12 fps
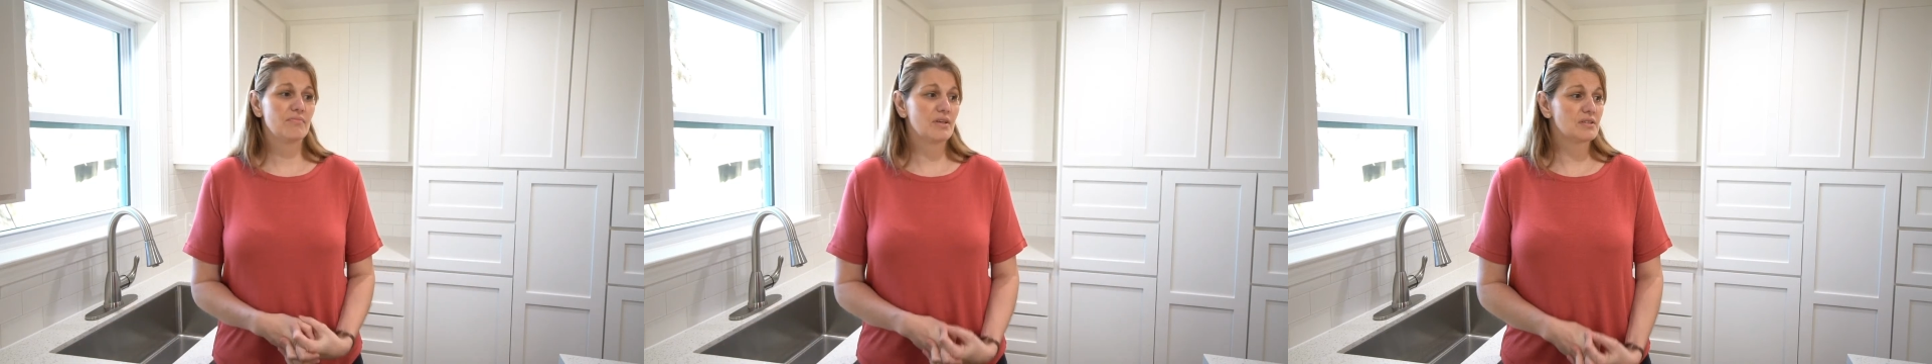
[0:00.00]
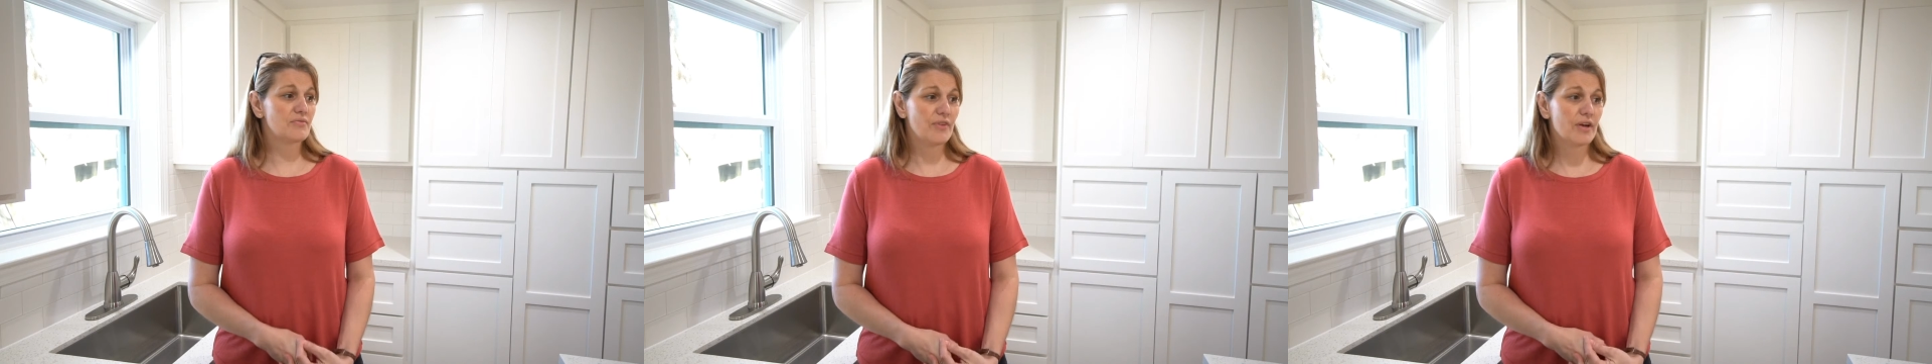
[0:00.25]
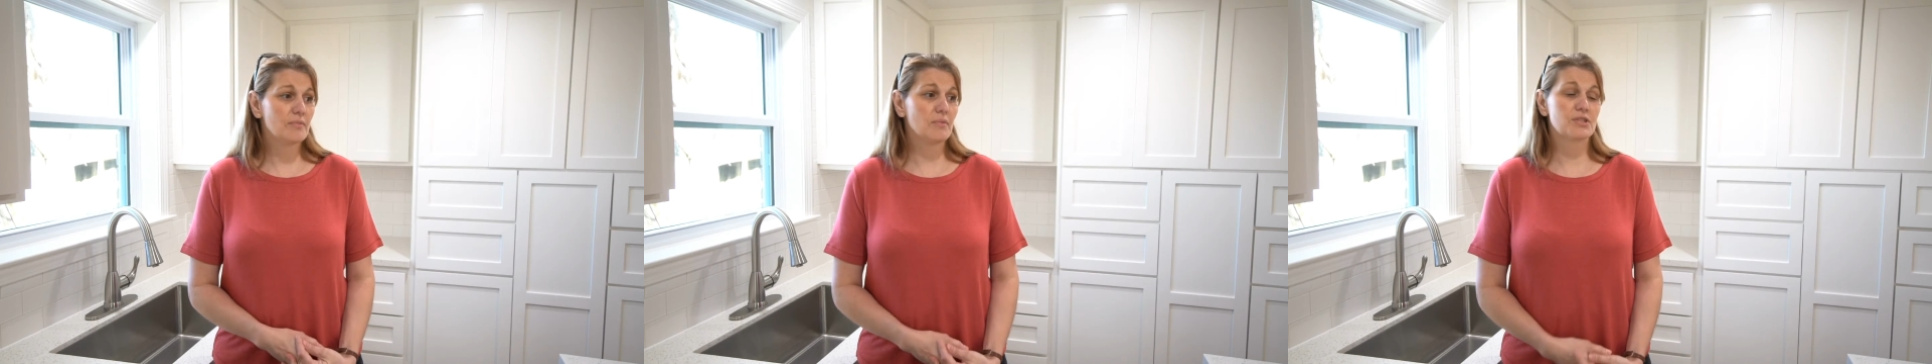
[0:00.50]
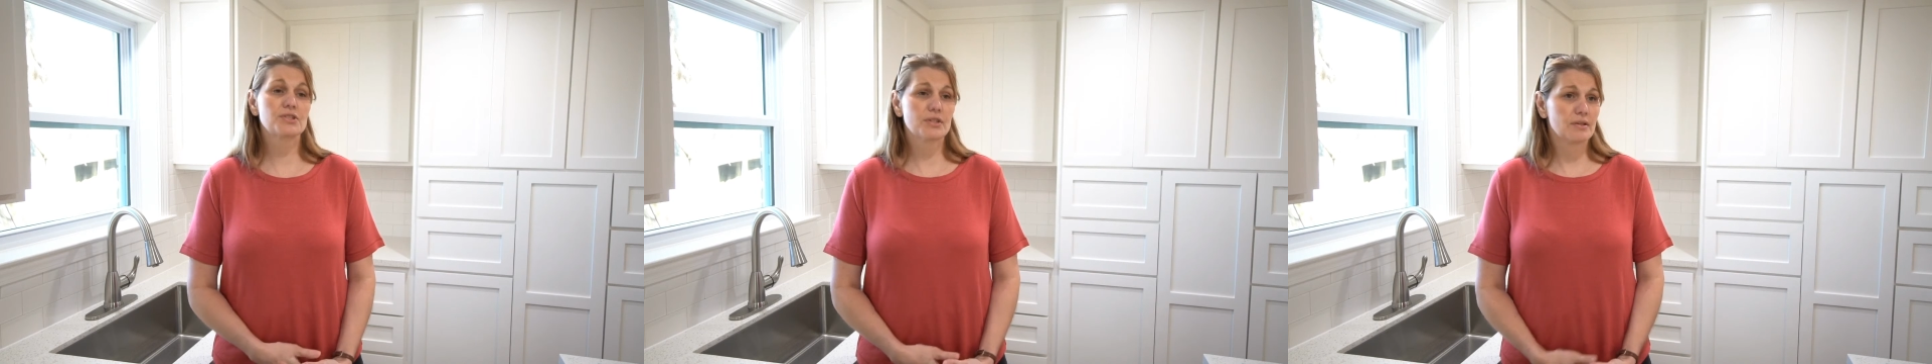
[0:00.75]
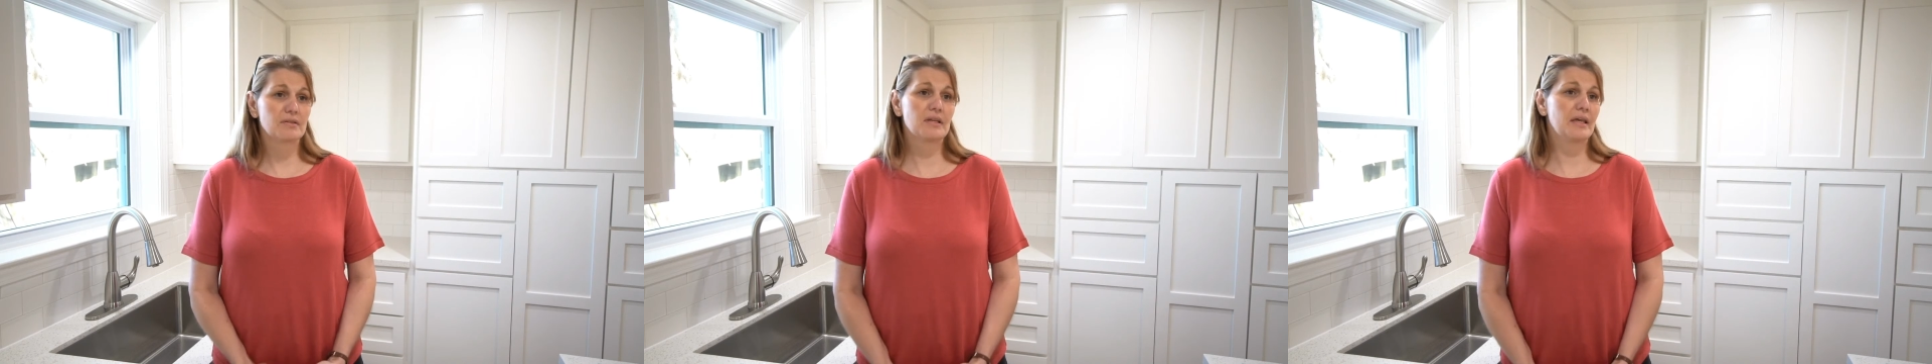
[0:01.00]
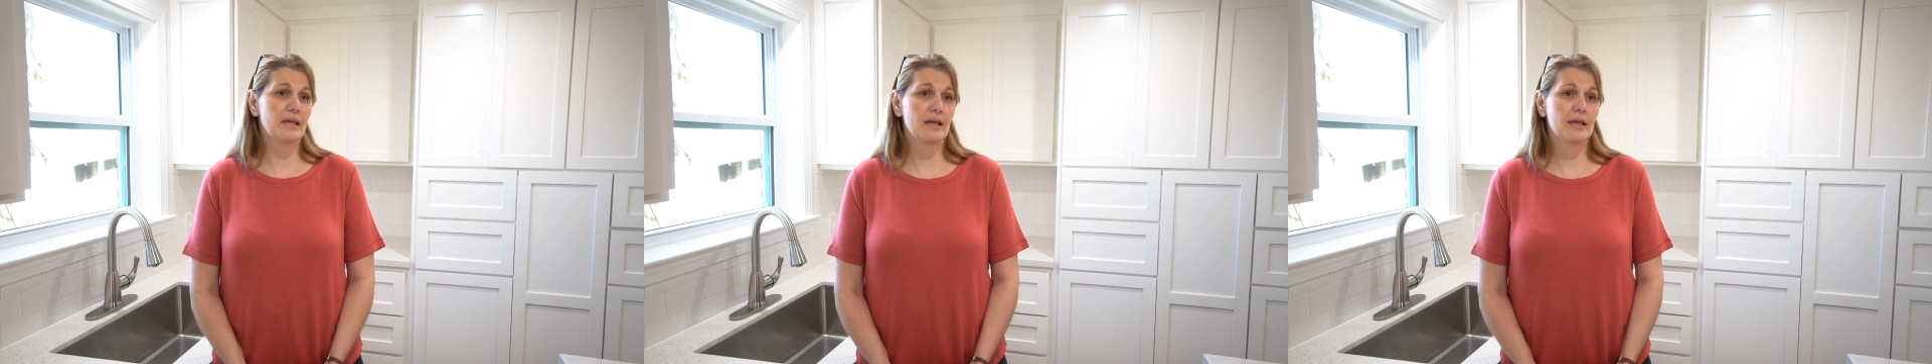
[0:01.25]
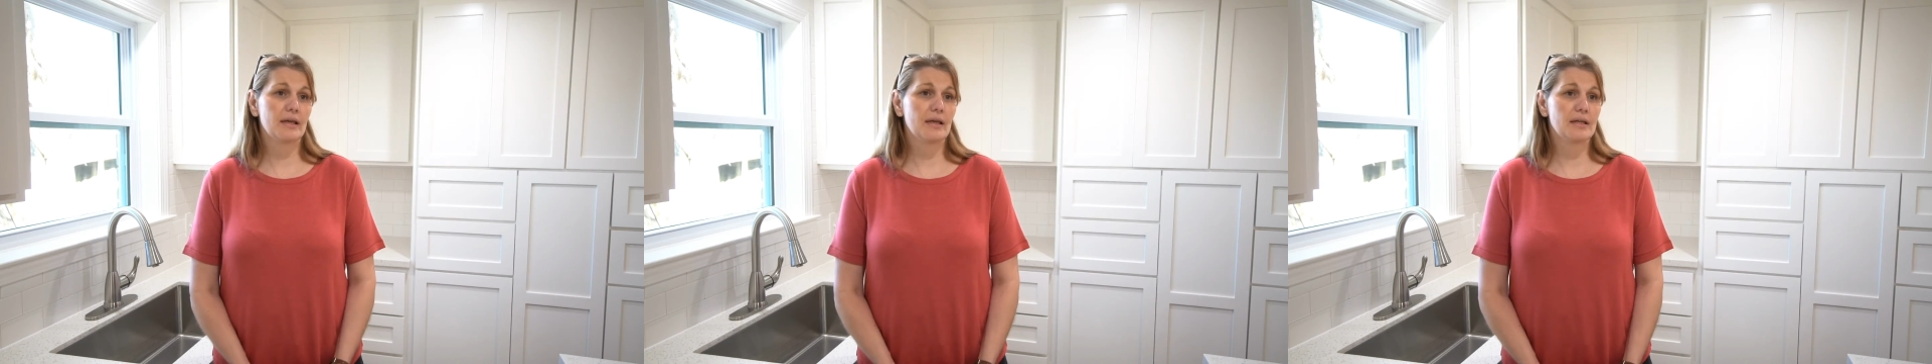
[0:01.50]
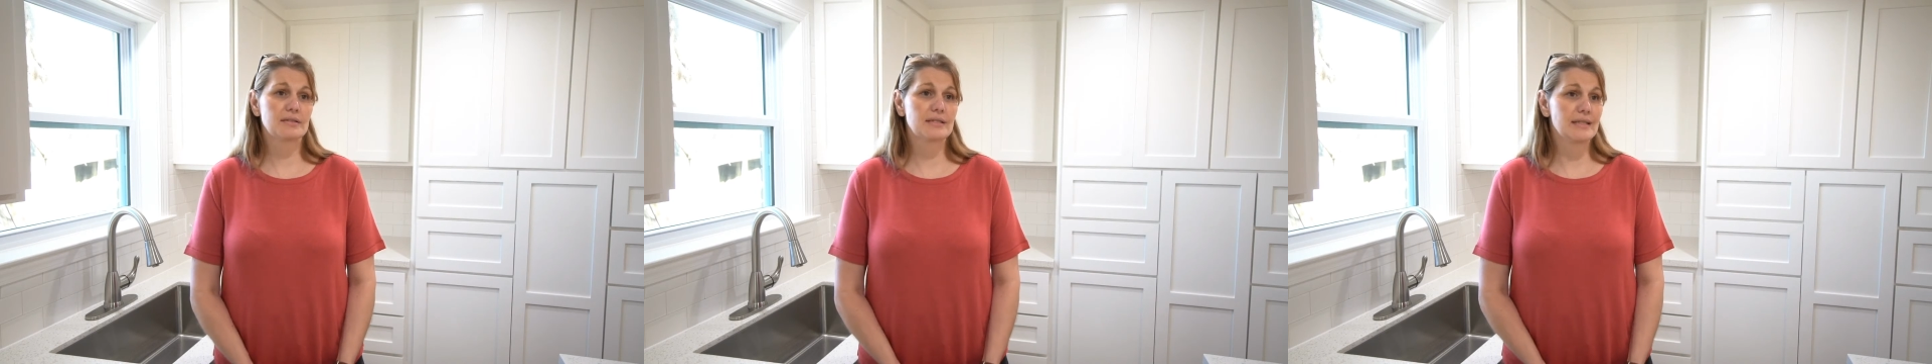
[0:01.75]
It's very much turnkey.
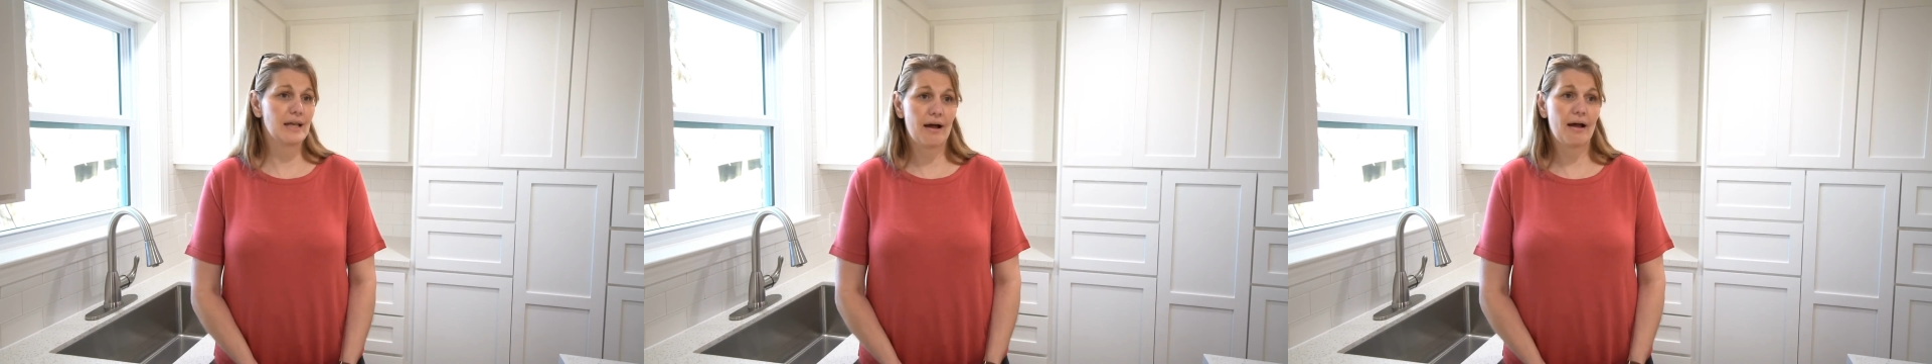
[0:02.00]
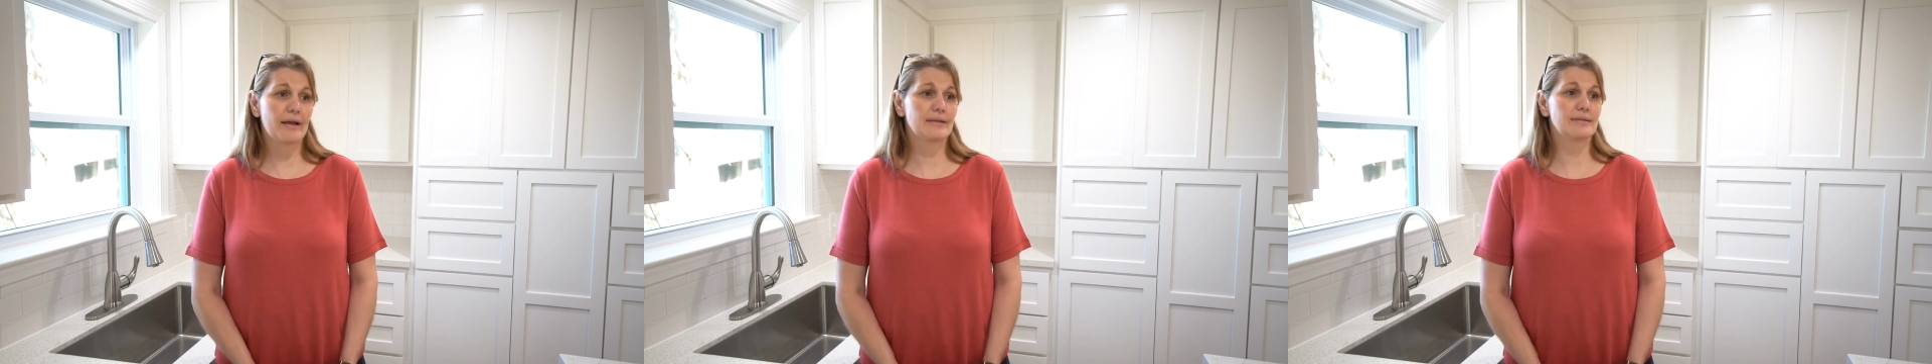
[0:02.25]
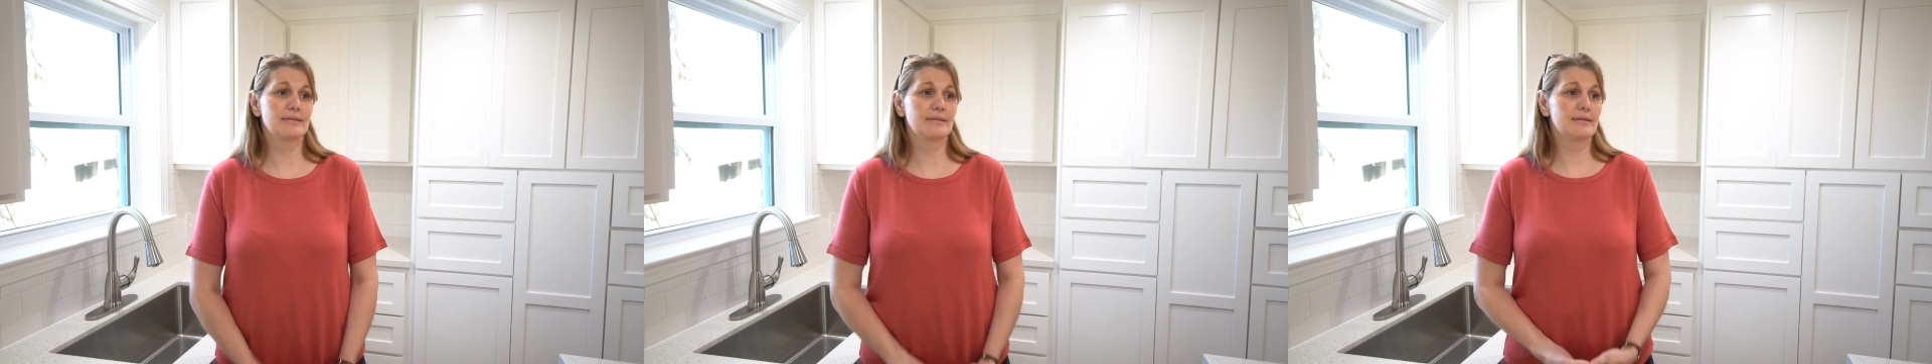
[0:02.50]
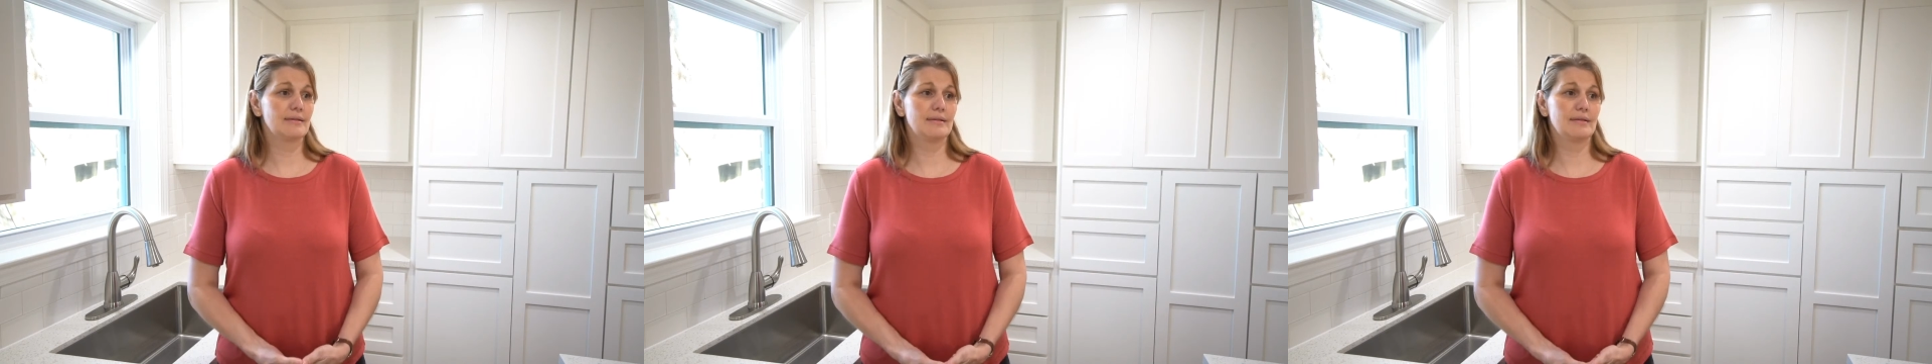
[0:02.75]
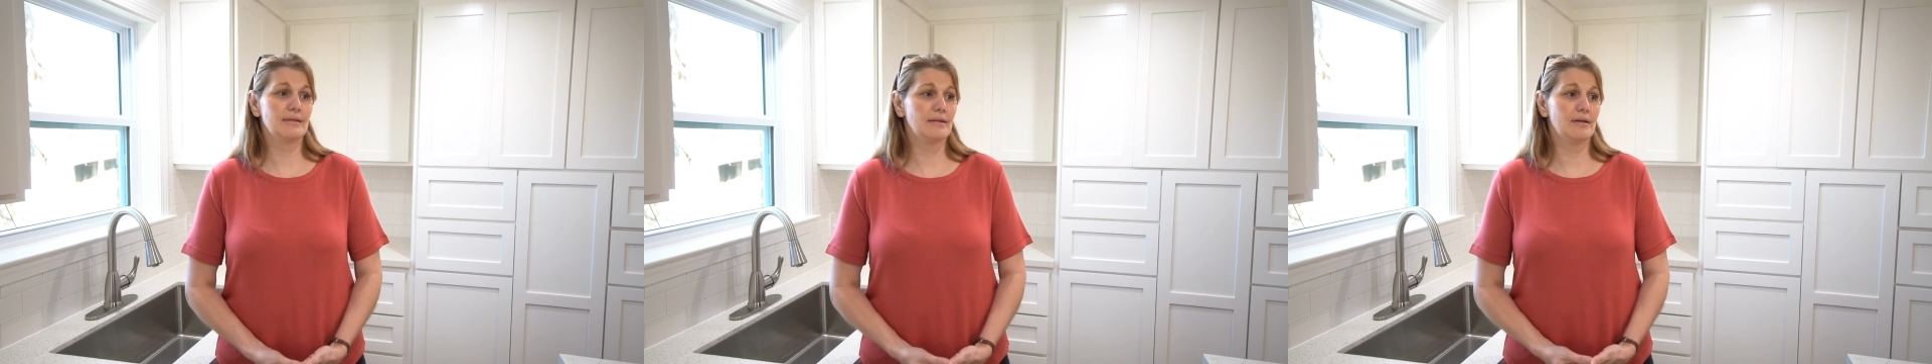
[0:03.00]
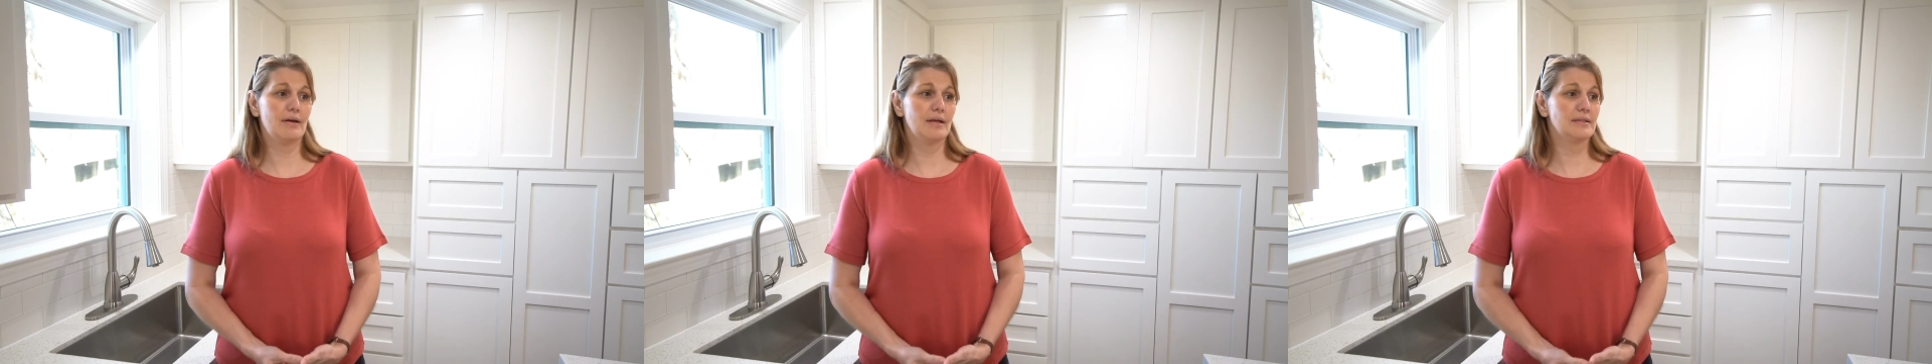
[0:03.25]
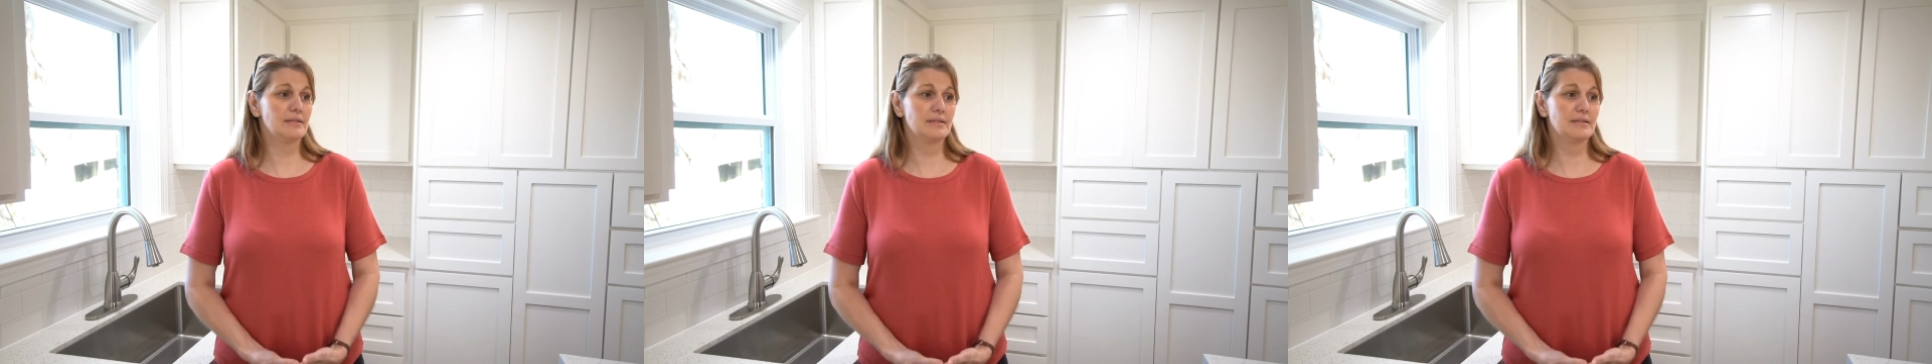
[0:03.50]
It's not, I